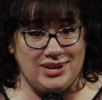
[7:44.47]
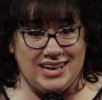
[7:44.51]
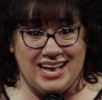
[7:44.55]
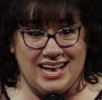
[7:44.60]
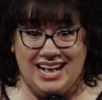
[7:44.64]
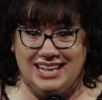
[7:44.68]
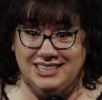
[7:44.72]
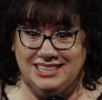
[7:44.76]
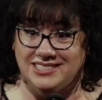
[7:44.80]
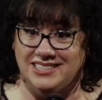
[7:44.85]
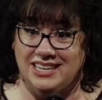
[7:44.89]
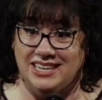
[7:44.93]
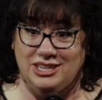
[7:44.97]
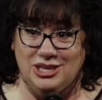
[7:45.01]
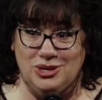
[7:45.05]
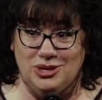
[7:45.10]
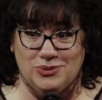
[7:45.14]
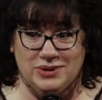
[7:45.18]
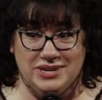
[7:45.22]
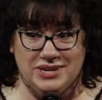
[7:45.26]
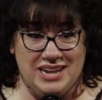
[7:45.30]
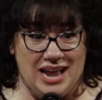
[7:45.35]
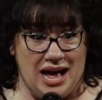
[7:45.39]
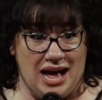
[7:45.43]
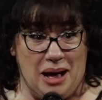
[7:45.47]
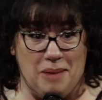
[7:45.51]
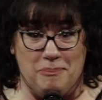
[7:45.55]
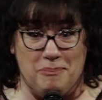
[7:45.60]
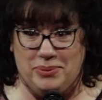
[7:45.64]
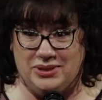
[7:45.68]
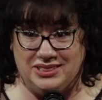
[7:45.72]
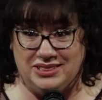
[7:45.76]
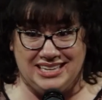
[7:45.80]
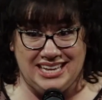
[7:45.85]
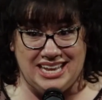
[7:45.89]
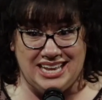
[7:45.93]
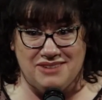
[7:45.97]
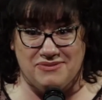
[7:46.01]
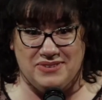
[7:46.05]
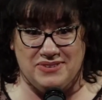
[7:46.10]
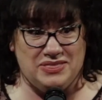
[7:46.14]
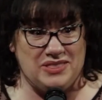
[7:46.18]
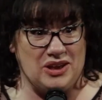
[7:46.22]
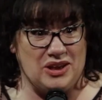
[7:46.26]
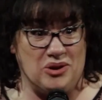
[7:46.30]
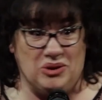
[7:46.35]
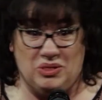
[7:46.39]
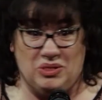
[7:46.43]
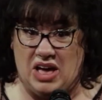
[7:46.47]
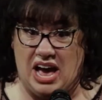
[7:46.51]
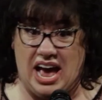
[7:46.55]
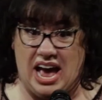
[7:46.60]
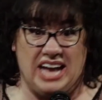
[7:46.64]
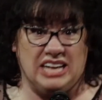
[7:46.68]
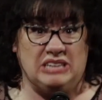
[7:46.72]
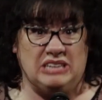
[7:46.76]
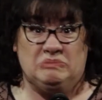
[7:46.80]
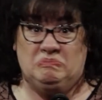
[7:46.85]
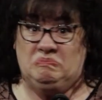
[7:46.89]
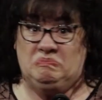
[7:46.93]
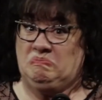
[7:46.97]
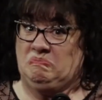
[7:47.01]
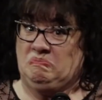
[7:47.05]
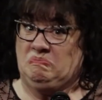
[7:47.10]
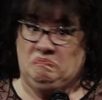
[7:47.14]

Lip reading: cats like you would not believe, and they're like,